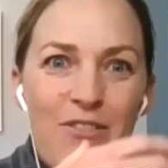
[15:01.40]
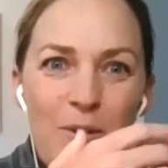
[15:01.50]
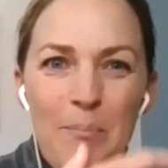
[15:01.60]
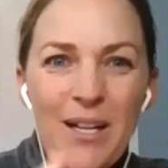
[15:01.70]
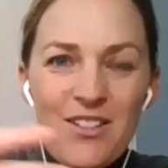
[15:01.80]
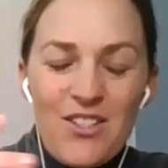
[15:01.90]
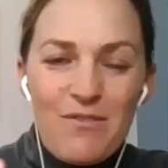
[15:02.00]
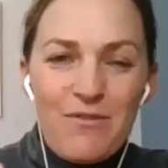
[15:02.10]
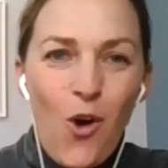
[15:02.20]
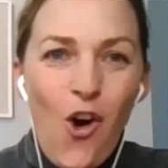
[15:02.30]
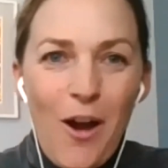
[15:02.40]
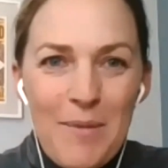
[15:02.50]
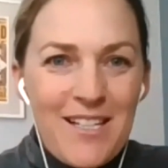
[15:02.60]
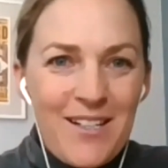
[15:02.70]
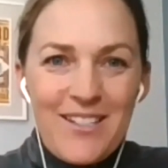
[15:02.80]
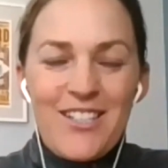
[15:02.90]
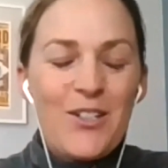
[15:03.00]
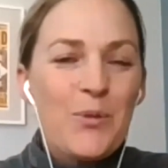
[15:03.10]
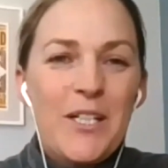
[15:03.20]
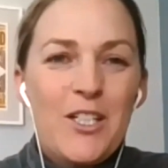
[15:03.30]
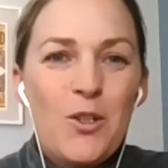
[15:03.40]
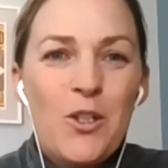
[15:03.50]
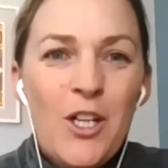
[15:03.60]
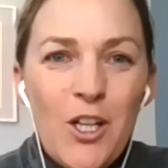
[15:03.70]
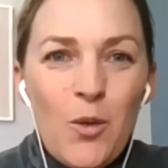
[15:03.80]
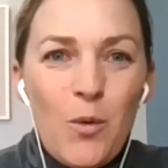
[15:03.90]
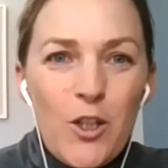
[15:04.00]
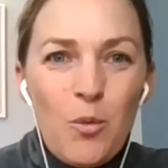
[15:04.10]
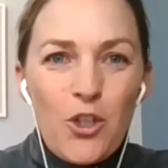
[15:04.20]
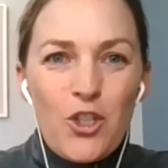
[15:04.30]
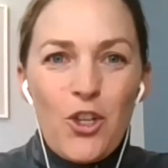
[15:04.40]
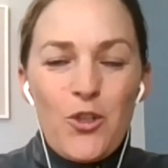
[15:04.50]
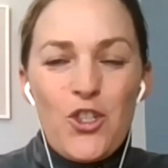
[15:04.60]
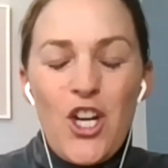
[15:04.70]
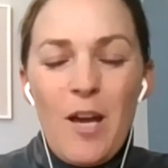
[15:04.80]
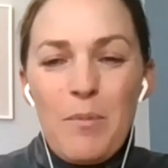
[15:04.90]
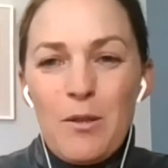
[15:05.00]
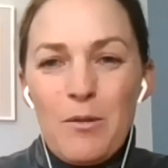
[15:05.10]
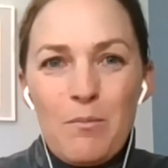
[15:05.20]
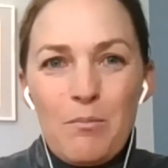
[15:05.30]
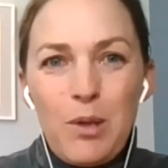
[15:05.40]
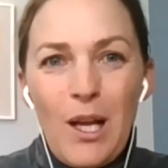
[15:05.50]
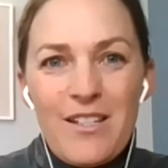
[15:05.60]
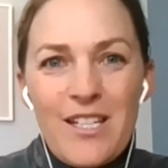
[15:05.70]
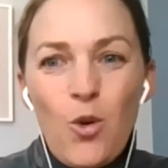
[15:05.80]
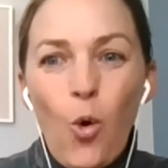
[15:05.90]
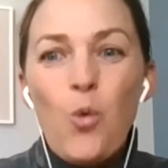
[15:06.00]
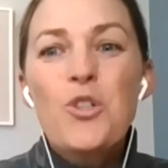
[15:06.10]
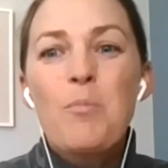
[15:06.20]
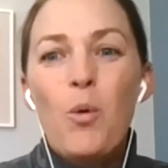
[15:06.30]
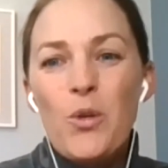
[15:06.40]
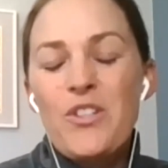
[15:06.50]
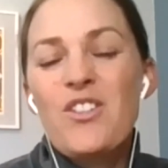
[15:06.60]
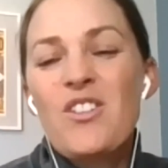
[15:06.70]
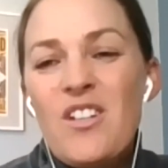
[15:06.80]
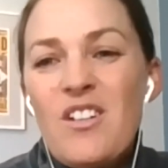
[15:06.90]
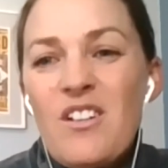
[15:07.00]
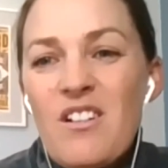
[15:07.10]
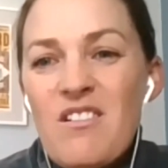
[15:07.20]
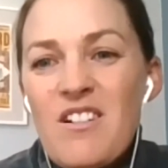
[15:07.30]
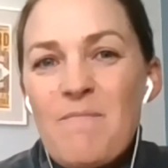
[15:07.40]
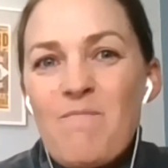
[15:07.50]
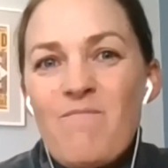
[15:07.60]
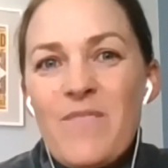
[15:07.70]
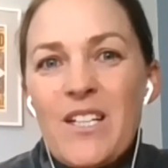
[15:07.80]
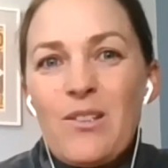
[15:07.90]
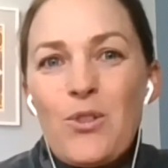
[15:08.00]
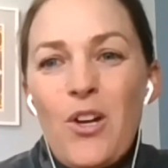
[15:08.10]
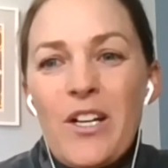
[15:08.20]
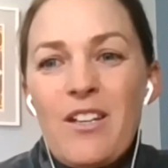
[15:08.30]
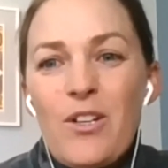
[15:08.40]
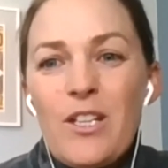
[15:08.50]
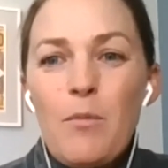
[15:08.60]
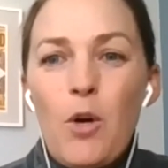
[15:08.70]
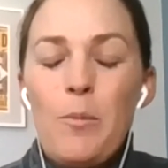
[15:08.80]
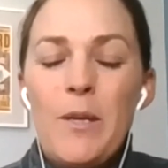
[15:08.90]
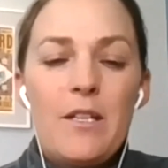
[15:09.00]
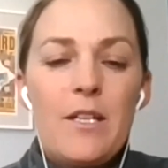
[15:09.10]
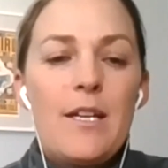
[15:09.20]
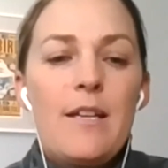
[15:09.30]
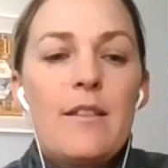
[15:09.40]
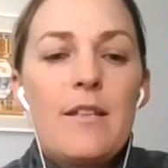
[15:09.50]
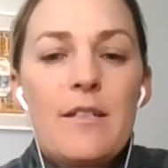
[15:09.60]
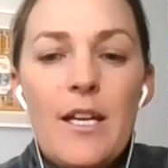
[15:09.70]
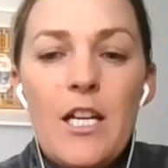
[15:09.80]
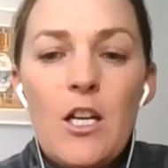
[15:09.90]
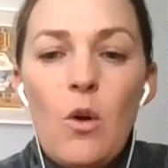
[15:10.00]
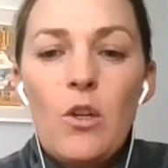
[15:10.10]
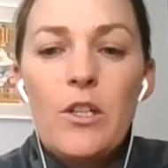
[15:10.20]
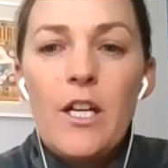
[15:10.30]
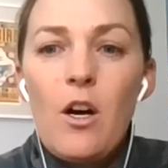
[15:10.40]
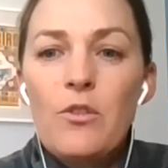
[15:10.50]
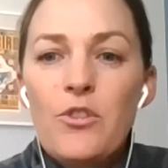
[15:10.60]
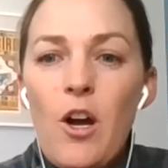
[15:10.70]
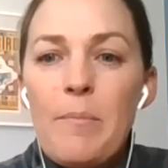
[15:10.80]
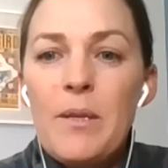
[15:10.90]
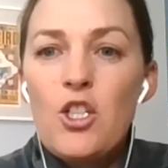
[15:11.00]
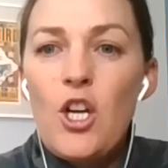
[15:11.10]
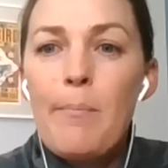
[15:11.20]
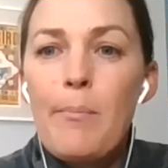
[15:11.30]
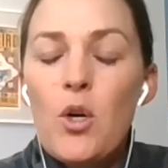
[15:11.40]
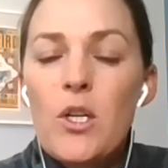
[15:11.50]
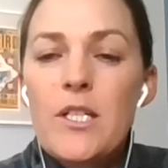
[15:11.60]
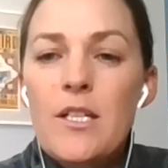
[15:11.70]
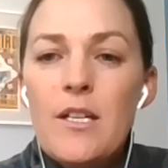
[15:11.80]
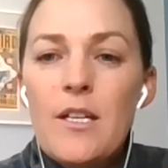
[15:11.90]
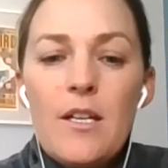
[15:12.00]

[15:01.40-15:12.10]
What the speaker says: an abundance of time, isn't it? You know, when you watch those champion players in all sports, it looks like they're in the moment. The second quality I'll type in the chat box